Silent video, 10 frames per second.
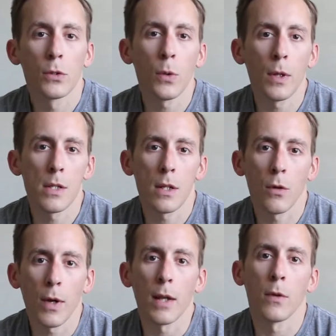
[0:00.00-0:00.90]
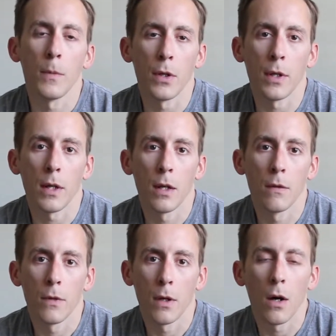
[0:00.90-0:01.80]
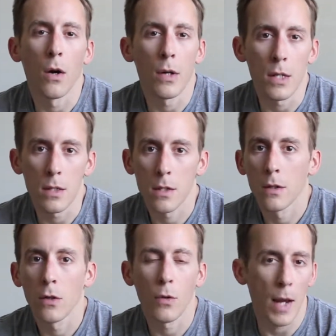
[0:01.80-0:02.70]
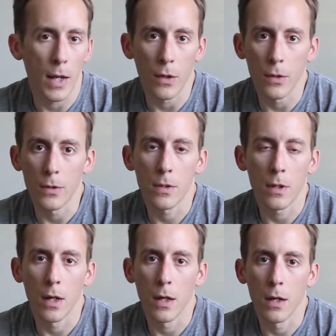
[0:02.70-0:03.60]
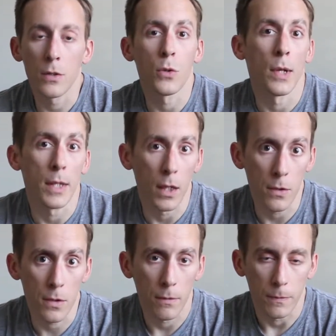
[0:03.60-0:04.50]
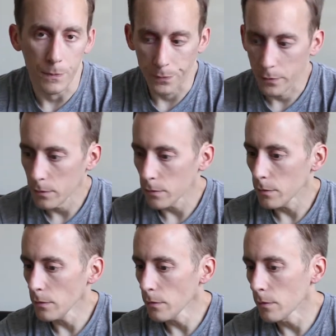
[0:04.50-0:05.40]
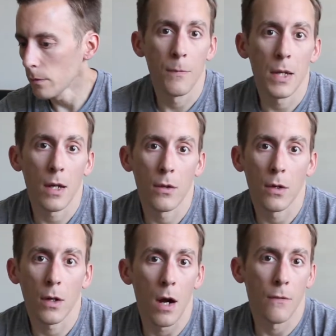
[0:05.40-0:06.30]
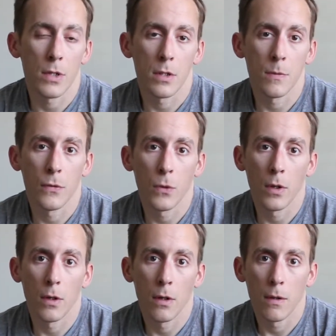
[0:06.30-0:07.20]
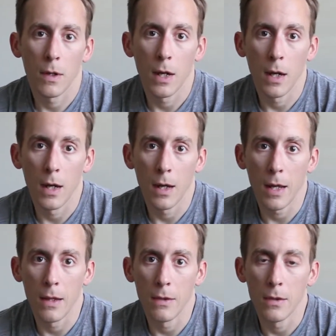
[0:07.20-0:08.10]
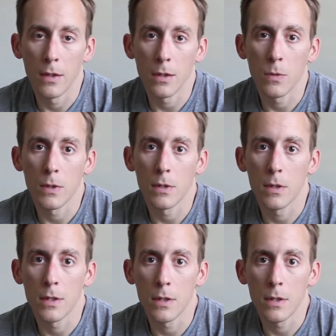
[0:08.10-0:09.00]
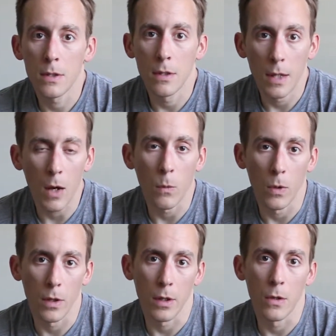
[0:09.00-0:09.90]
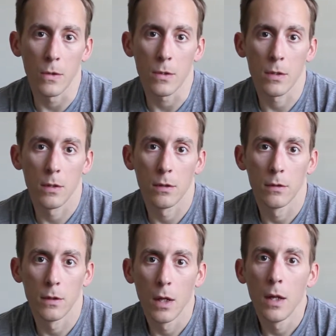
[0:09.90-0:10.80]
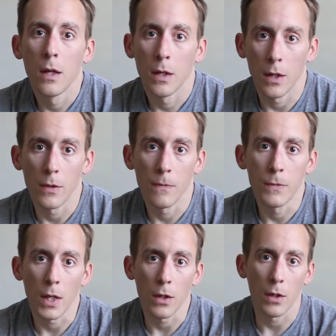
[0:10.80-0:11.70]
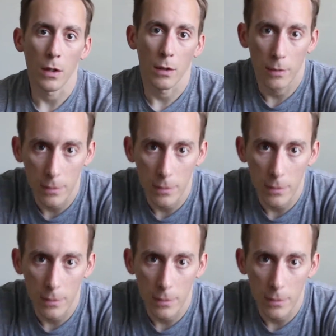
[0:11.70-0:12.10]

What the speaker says: Story is a creative community of artists, creators, storytellers. I've been to other conferences before, and this was not one of those. Here, take a look.